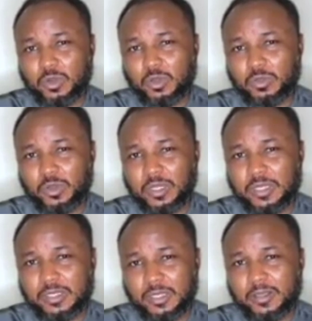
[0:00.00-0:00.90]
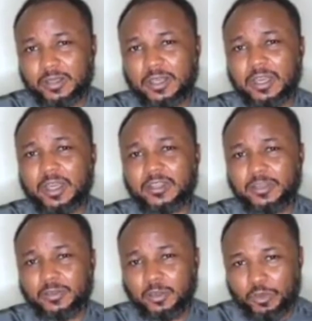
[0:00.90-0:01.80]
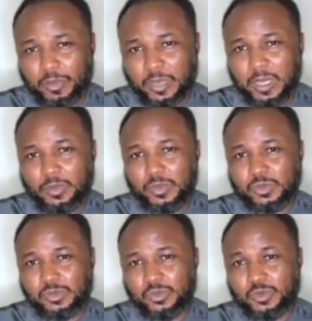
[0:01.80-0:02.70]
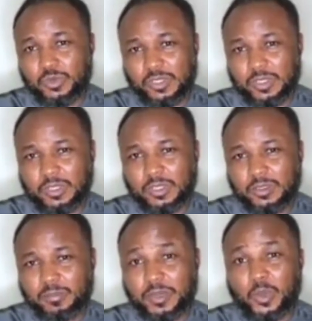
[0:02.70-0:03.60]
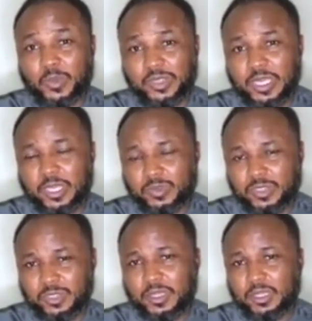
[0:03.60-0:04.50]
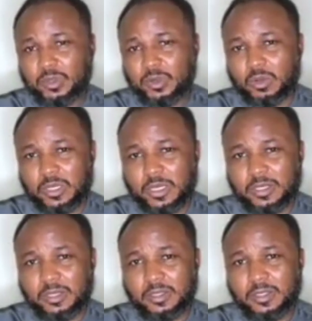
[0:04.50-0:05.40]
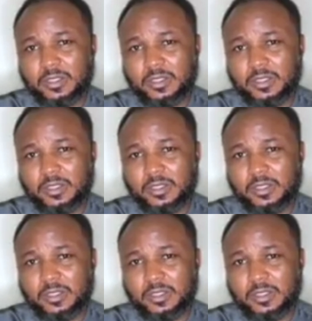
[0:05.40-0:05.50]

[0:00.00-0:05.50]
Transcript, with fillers: call me on that day and the number I was also using by which I had received that call that day.